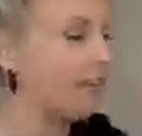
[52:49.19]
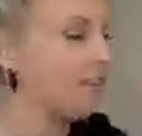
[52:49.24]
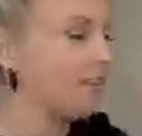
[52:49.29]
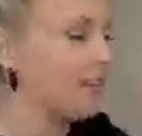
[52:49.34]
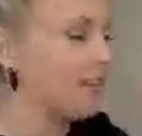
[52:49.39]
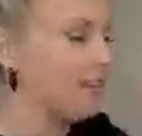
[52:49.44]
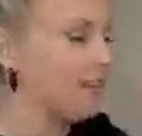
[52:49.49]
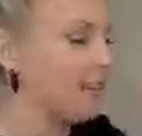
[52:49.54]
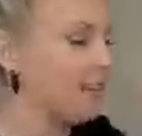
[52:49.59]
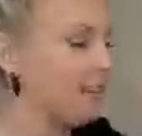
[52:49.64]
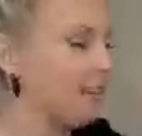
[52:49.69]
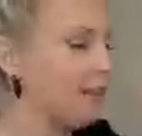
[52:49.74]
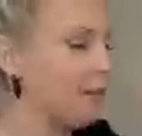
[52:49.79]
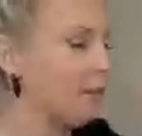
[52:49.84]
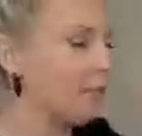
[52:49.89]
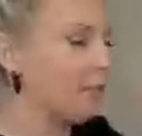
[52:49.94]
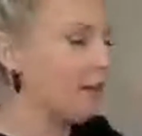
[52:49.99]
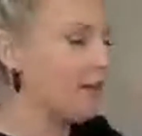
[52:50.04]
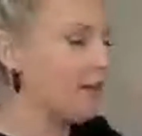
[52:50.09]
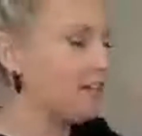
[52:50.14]
tiny little
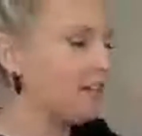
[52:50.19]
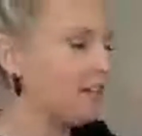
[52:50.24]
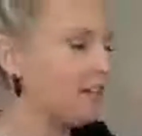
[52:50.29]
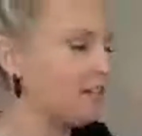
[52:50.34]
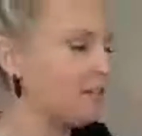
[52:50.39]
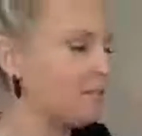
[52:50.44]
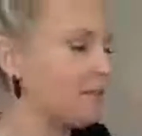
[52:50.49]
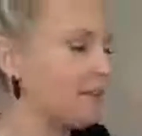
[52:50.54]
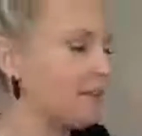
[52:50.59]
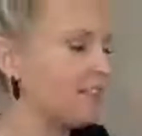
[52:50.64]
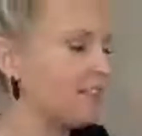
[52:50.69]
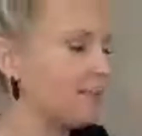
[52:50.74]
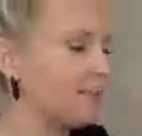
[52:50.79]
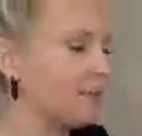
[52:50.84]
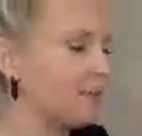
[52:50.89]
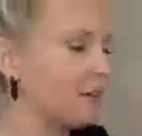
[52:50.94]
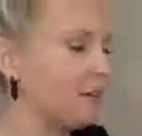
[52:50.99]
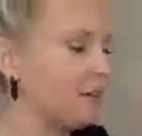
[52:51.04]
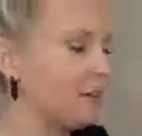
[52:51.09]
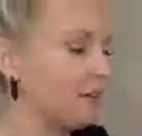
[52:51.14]
brush to make
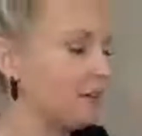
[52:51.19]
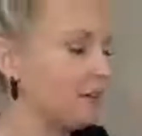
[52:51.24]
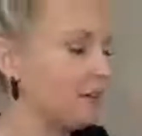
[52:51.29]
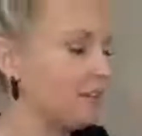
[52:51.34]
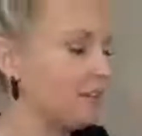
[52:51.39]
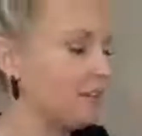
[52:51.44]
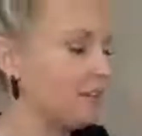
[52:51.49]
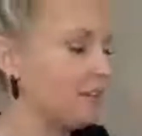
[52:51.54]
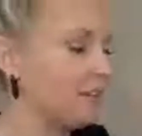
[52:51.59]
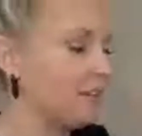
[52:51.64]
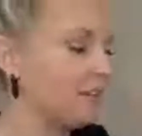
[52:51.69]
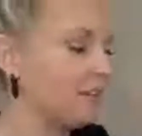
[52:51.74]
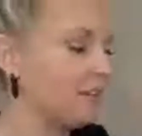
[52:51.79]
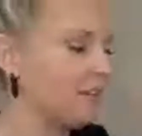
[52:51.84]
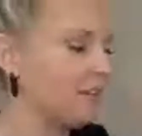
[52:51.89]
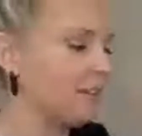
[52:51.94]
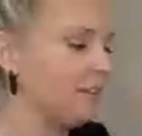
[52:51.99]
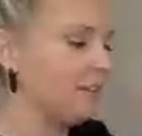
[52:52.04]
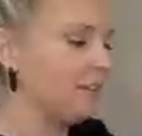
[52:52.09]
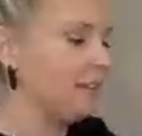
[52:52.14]
some curls
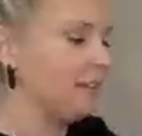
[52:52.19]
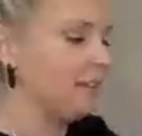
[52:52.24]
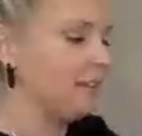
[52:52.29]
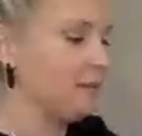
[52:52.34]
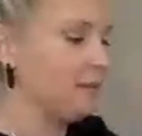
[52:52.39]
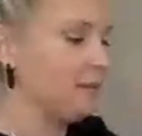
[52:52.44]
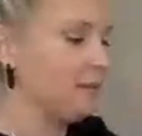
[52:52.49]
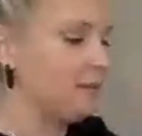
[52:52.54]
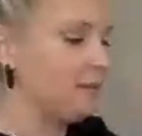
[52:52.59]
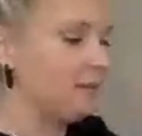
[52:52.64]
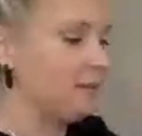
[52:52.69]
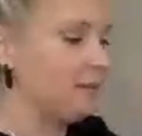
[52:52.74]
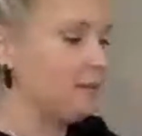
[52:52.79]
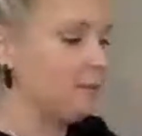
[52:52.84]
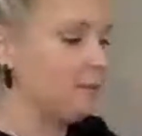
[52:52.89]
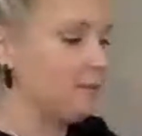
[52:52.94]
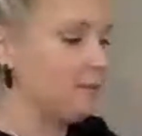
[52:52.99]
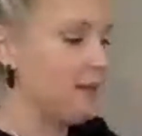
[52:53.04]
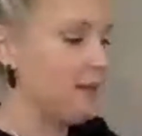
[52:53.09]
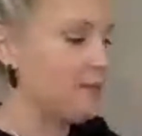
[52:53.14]
in the
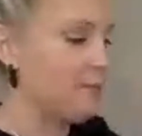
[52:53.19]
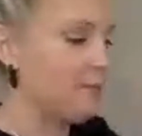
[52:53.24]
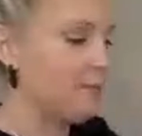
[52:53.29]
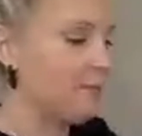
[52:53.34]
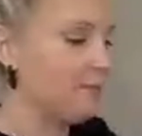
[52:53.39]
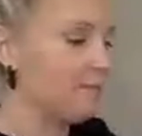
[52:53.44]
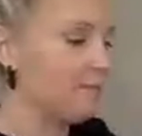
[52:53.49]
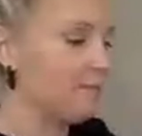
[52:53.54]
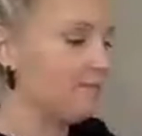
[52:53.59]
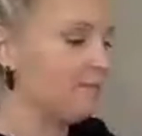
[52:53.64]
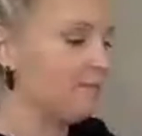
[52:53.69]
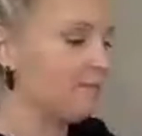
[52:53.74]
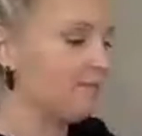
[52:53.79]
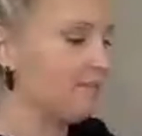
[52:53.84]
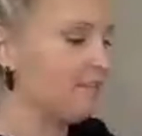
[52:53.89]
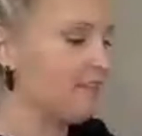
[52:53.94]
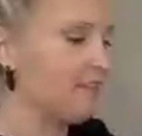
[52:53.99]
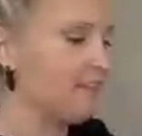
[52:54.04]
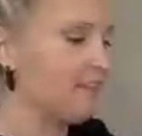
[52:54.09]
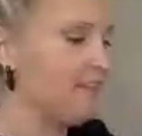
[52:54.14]
paper,
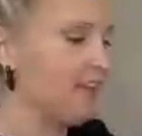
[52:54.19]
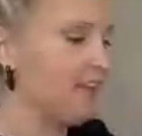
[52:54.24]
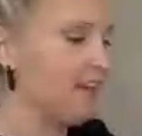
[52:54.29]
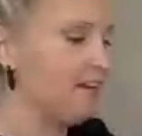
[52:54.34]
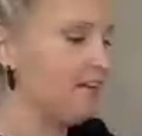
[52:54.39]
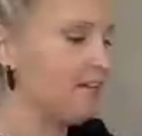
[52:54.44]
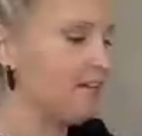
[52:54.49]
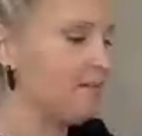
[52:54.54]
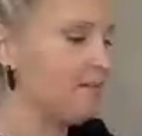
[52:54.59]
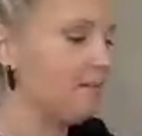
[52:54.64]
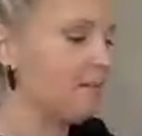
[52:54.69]
in the hair.